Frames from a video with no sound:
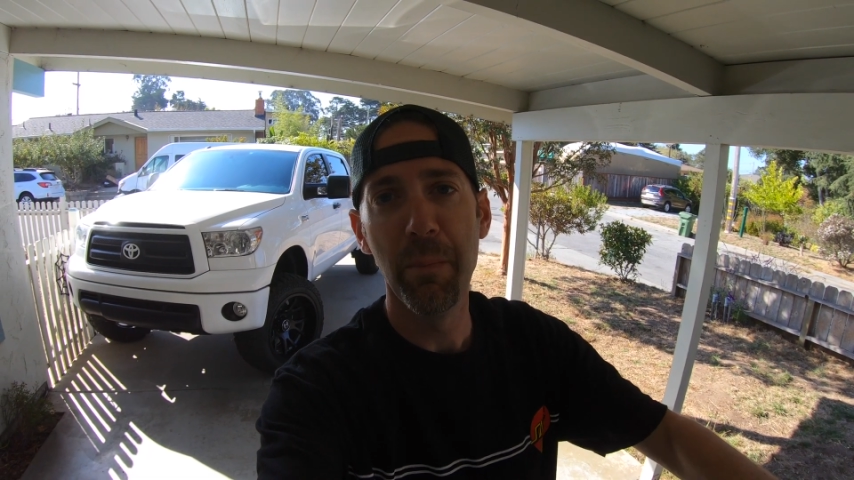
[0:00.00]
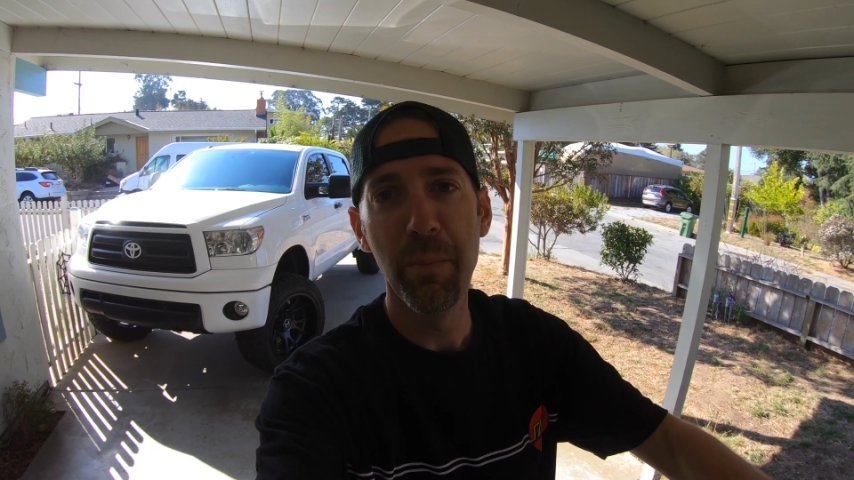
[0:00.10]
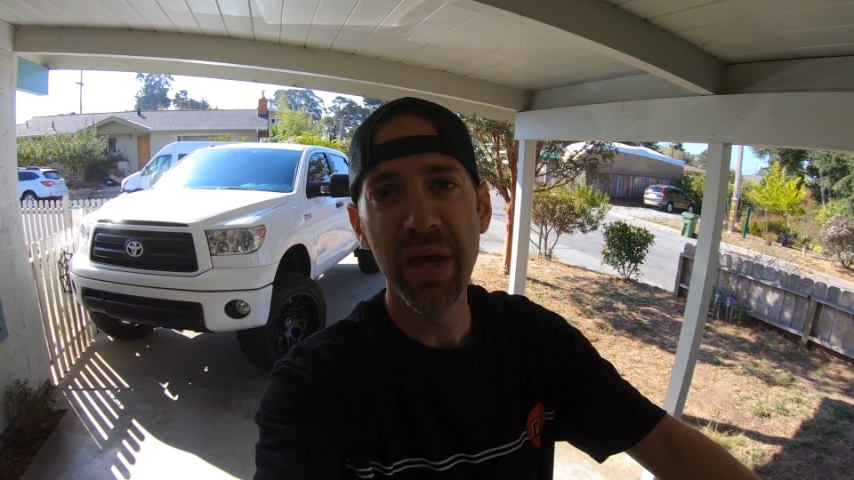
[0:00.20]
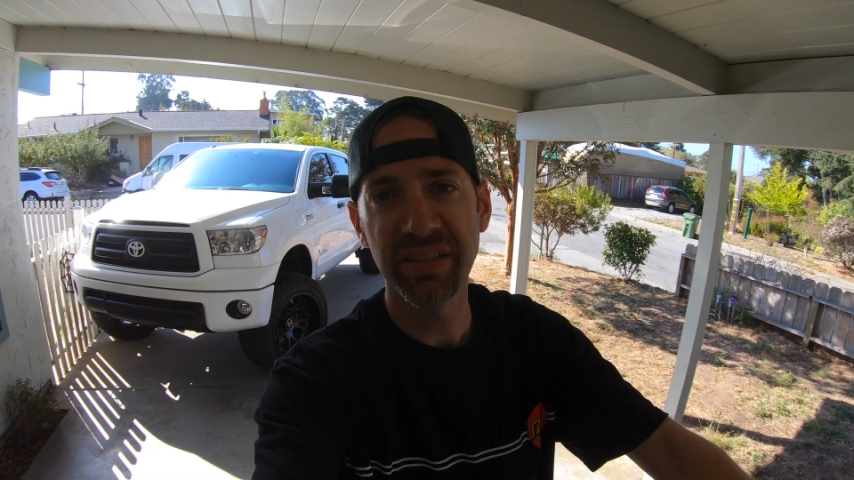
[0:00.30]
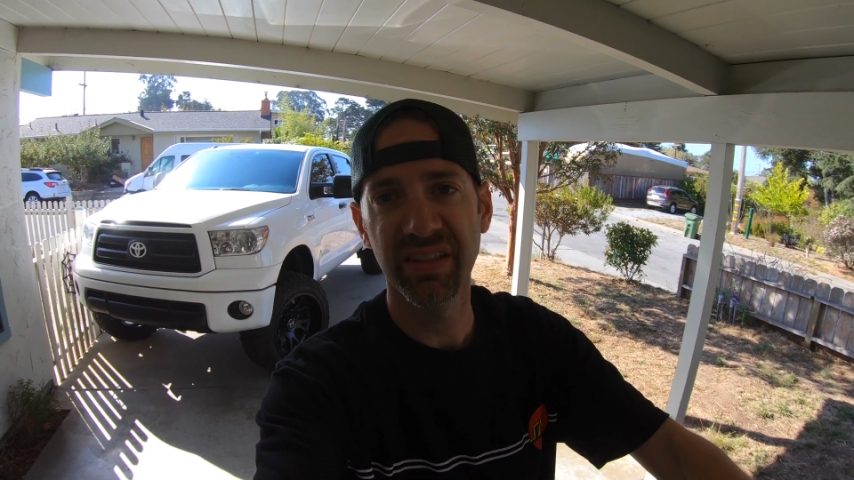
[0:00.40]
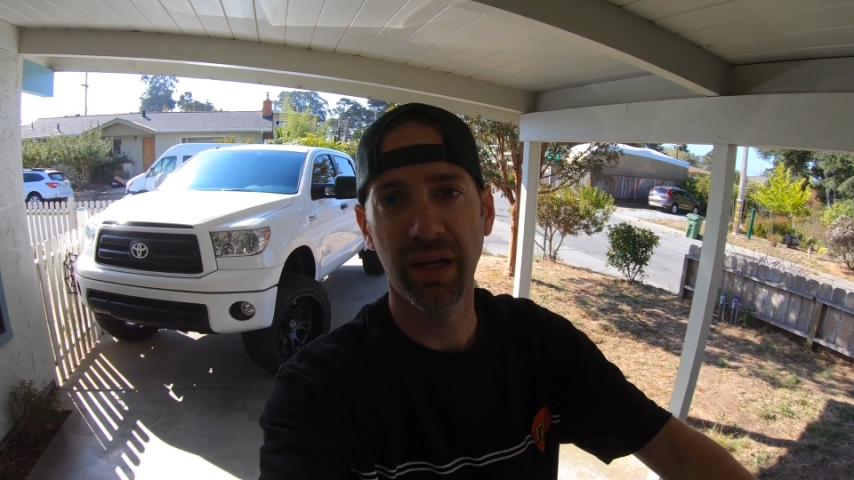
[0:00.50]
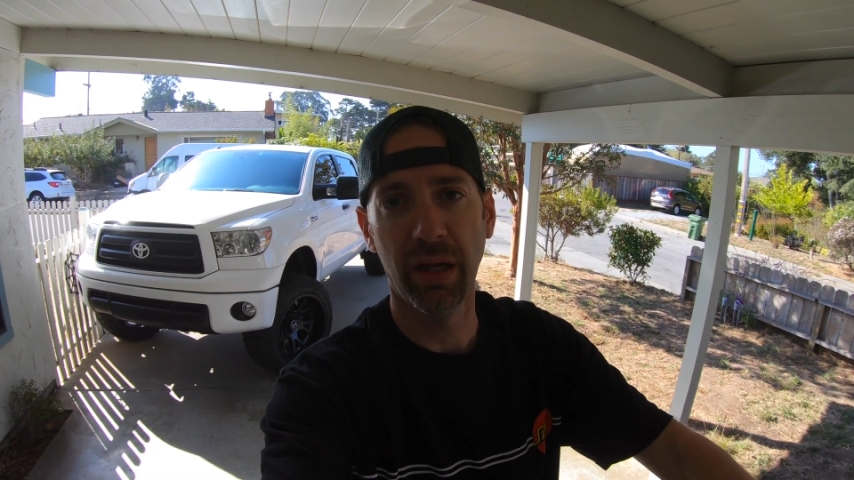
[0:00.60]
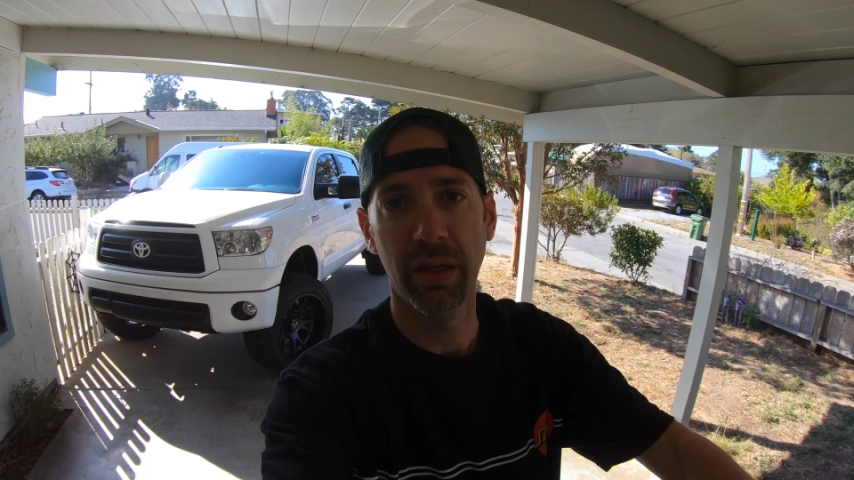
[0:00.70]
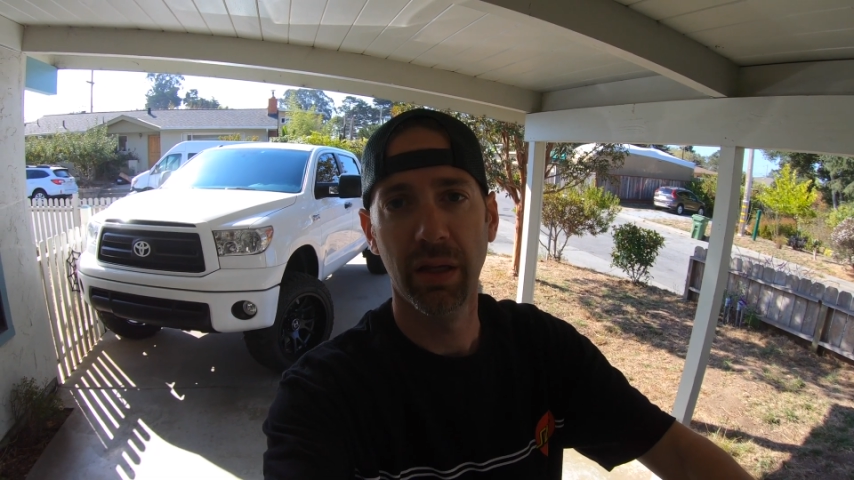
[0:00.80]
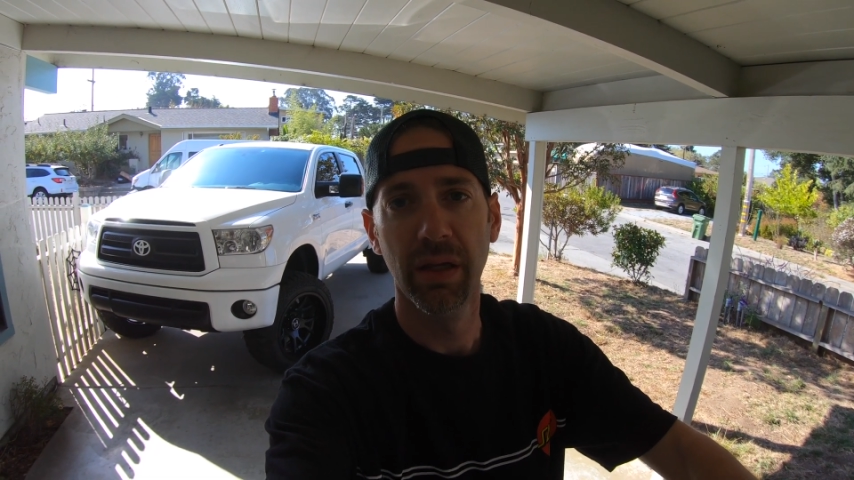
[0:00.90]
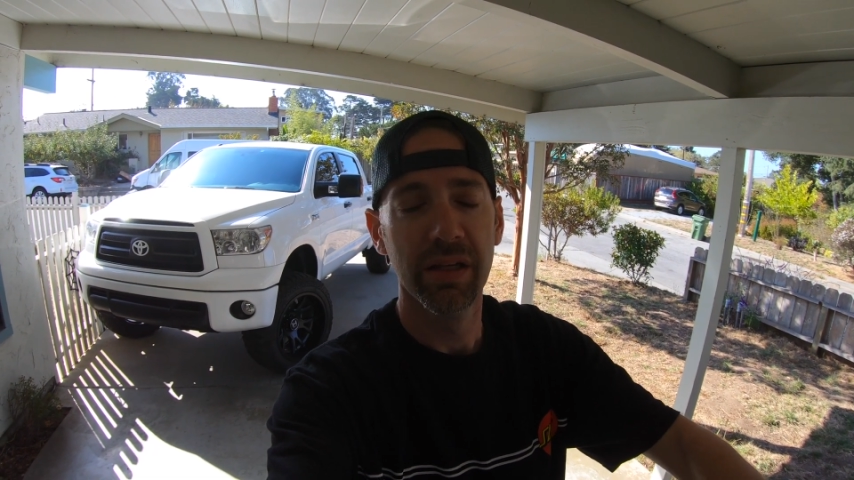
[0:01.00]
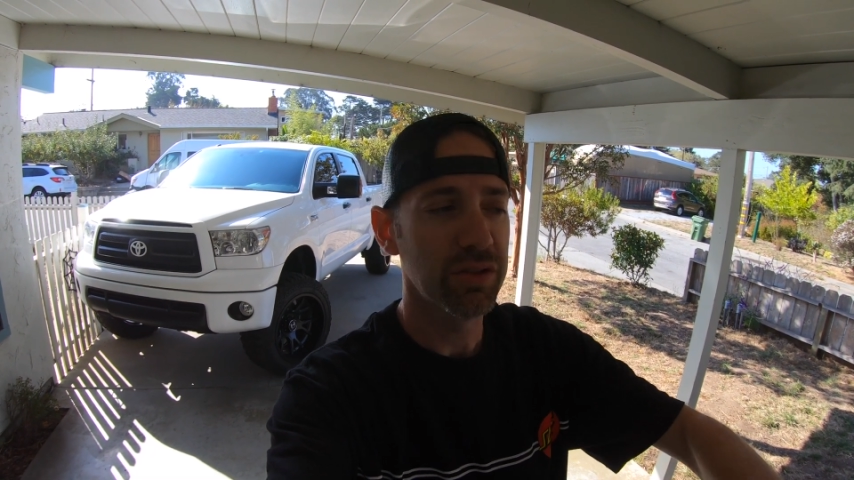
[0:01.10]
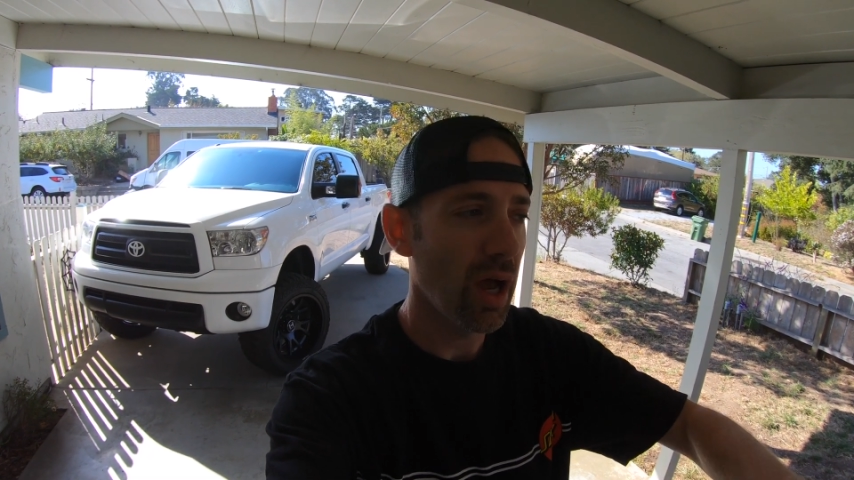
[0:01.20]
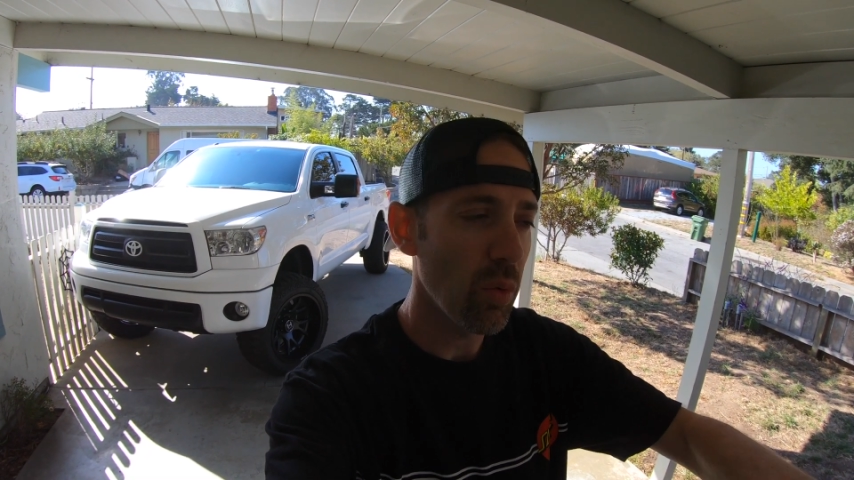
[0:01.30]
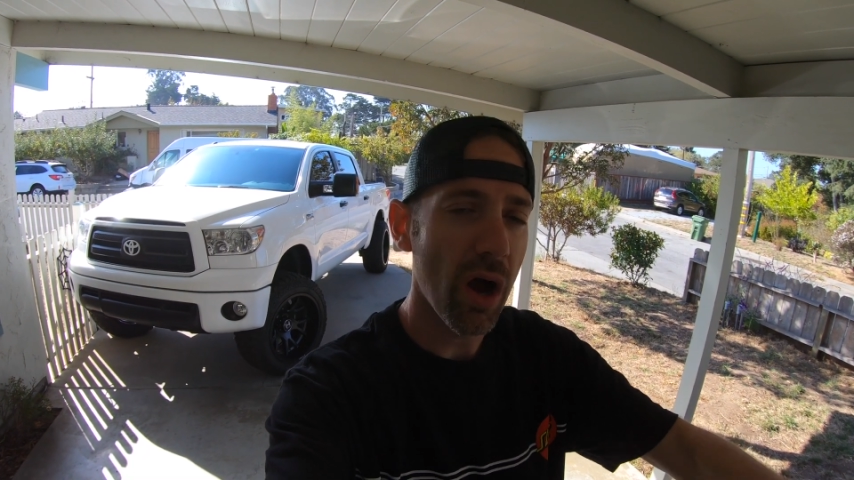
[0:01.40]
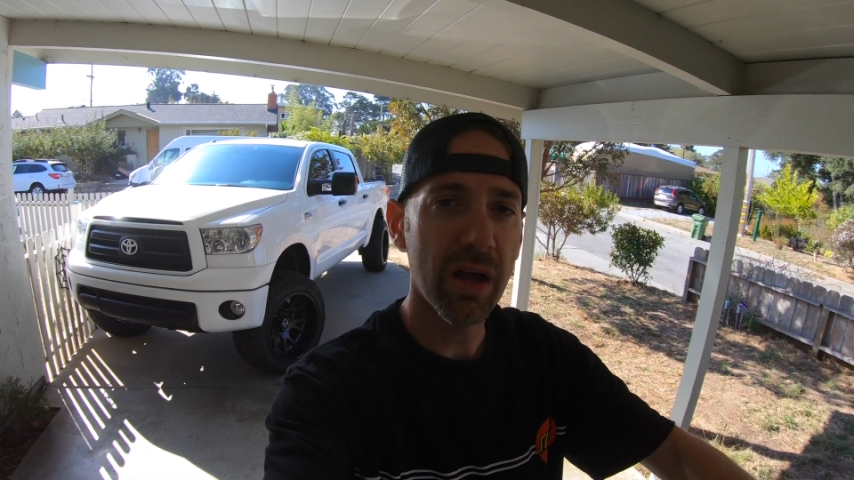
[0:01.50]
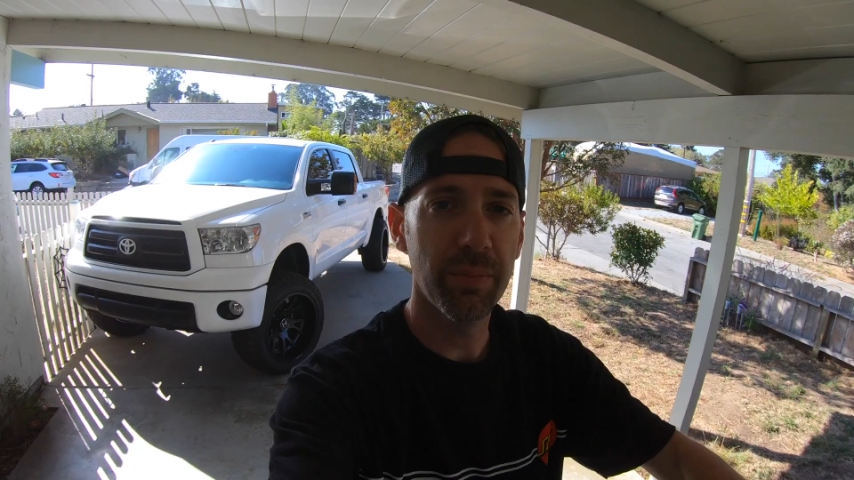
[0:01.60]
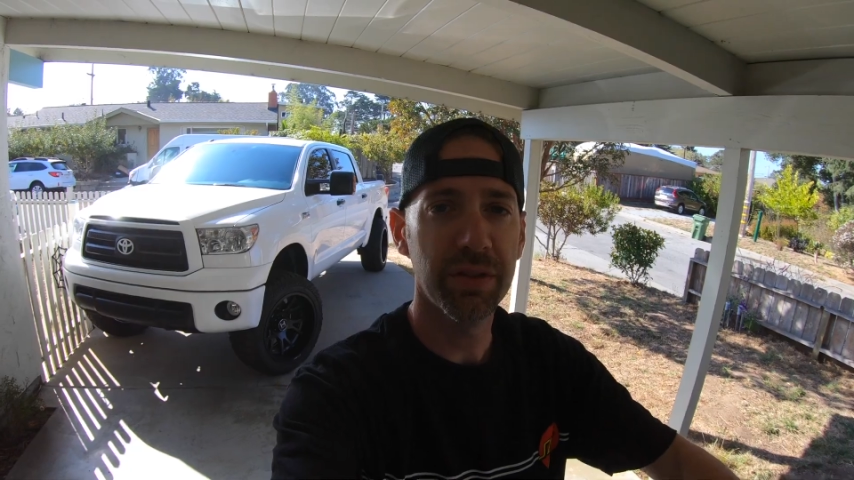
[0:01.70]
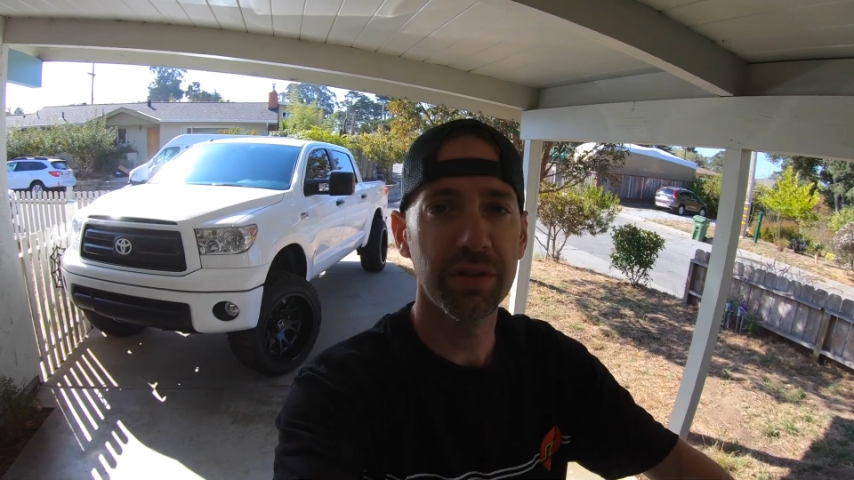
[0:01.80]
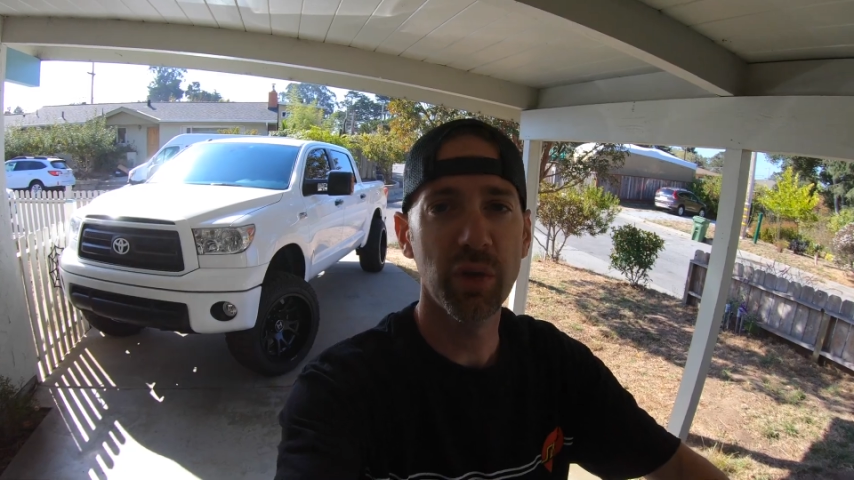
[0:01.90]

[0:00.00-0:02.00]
missing. So I walk up to the